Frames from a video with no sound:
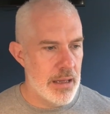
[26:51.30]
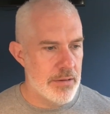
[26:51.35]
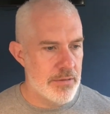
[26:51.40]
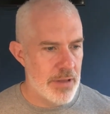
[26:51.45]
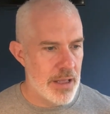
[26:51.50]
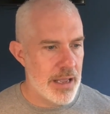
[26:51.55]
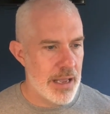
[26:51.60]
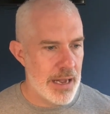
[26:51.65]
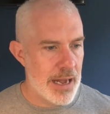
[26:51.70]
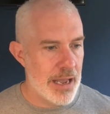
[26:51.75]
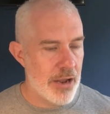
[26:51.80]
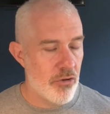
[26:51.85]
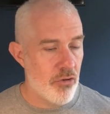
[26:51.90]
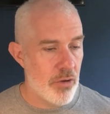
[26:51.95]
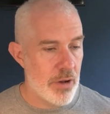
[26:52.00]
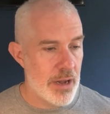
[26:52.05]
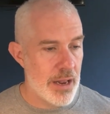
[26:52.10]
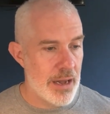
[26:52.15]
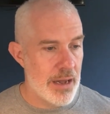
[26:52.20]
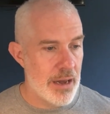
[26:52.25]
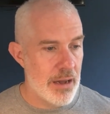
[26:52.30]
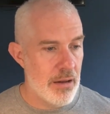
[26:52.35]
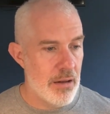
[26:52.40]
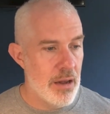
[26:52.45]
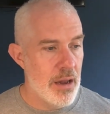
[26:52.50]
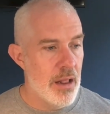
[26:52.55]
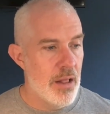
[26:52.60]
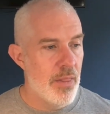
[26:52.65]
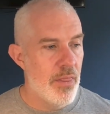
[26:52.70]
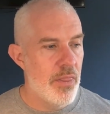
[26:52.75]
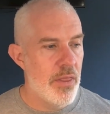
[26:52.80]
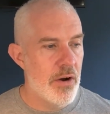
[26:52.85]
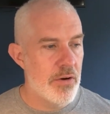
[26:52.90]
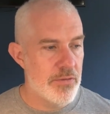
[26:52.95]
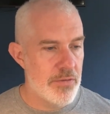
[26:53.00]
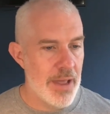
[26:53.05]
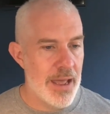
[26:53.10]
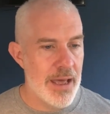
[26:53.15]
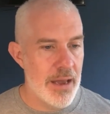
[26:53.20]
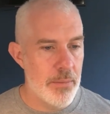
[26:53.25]
take an action, and then they're
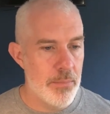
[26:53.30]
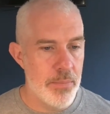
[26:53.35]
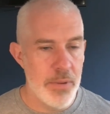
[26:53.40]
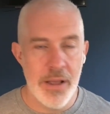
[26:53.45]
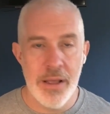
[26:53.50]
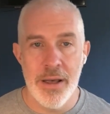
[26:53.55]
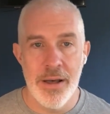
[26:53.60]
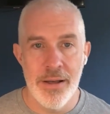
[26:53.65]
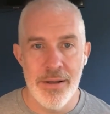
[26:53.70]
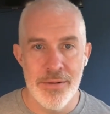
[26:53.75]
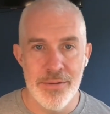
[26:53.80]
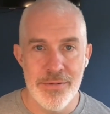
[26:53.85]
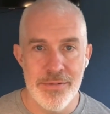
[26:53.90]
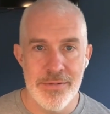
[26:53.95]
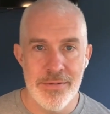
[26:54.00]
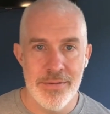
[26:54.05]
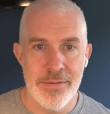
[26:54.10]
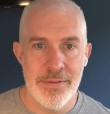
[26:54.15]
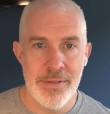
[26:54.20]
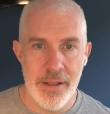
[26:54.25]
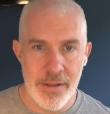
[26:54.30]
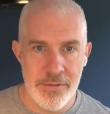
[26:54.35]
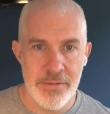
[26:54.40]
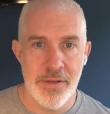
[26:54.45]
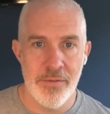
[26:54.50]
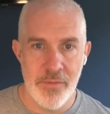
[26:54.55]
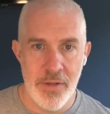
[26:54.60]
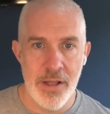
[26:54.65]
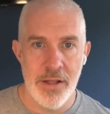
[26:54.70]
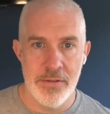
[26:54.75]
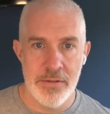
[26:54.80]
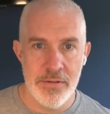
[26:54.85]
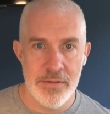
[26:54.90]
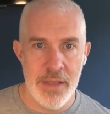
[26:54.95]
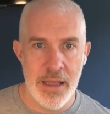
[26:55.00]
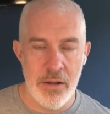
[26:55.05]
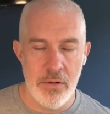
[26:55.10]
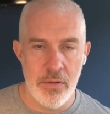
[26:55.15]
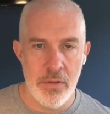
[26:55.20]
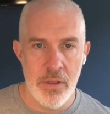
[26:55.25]
sad because things have gone
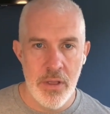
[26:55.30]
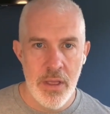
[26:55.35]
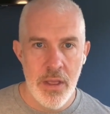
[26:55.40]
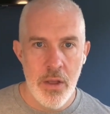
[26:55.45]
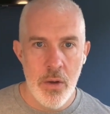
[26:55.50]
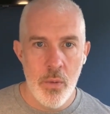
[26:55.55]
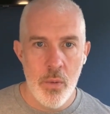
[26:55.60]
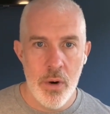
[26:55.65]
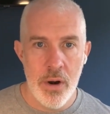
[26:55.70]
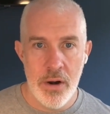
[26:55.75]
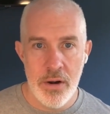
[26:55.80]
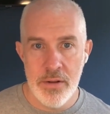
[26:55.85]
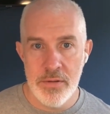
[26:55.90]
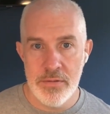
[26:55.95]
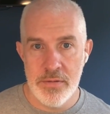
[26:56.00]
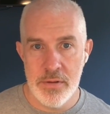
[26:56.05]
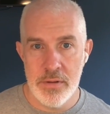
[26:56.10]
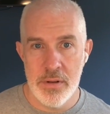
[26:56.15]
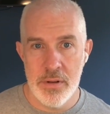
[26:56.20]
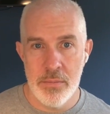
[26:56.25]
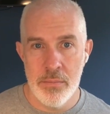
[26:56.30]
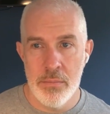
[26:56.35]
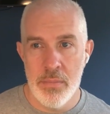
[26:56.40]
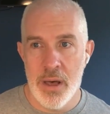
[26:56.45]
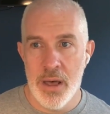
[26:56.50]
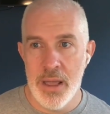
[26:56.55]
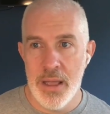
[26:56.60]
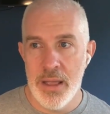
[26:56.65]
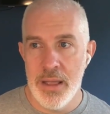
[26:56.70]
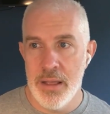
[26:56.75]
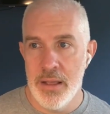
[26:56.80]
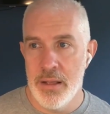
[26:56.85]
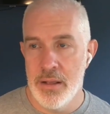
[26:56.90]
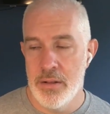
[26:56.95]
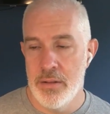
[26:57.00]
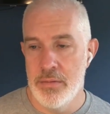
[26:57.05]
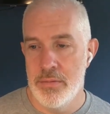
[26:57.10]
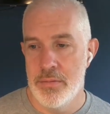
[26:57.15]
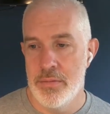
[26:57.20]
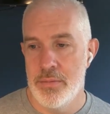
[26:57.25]
south. Whereas my
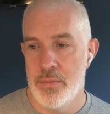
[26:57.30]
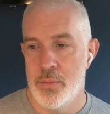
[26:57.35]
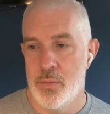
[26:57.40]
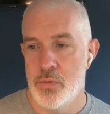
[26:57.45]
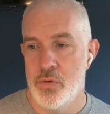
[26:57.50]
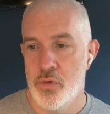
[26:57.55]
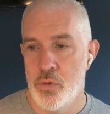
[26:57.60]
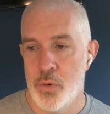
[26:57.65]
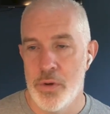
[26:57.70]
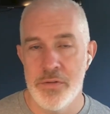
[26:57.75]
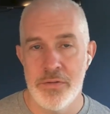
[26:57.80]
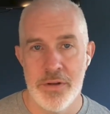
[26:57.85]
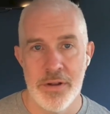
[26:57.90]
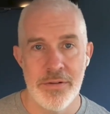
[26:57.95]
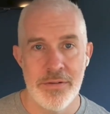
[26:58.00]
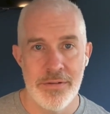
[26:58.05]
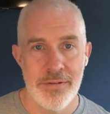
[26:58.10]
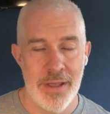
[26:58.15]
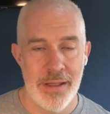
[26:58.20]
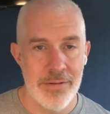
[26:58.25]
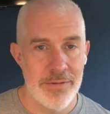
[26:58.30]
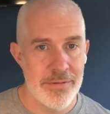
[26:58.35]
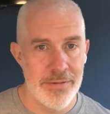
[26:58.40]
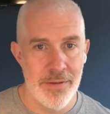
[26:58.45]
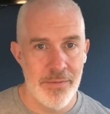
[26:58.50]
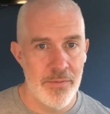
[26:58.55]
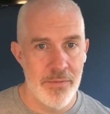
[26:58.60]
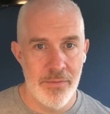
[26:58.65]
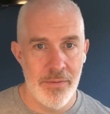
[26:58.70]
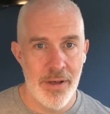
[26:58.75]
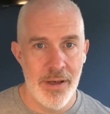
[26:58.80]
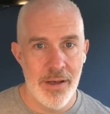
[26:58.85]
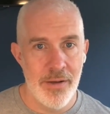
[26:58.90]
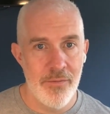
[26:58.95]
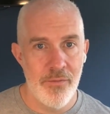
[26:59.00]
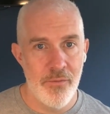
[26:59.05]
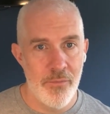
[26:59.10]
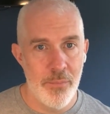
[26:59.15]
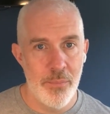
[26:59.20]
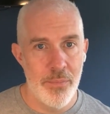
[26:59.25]
twisted sense of
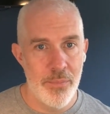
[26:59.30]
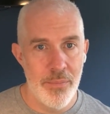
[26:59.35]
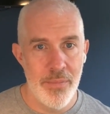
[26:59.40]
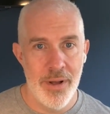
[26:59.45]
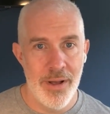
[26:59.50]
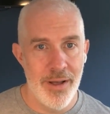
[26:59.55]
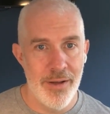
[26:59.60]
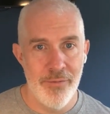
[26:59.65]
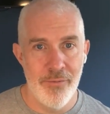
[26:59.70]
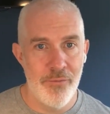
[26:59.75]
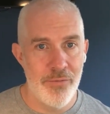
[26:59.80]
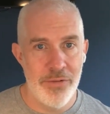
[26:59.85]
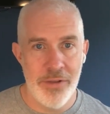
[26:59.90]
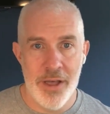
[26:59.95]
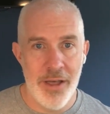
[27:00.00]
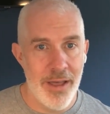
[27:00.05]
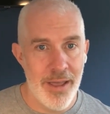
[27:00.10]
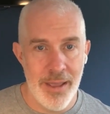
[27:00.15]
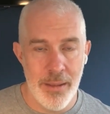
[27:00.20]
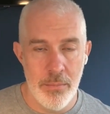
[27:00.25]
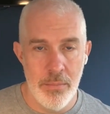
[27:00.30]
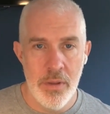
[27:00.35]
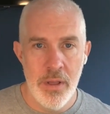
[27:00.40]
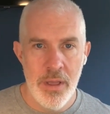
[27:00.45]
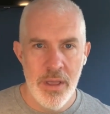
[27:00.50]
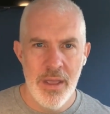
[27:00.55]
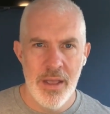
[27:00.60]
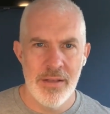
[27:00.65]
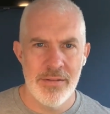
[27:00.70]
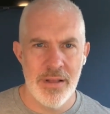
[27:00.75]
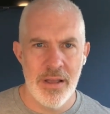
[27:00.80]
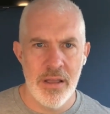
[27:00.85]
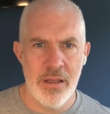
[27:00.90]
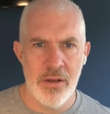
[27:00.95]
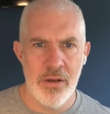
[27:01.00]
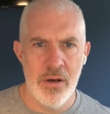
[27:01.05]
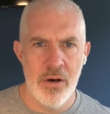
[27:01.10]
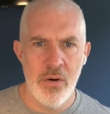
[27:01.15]
time is like,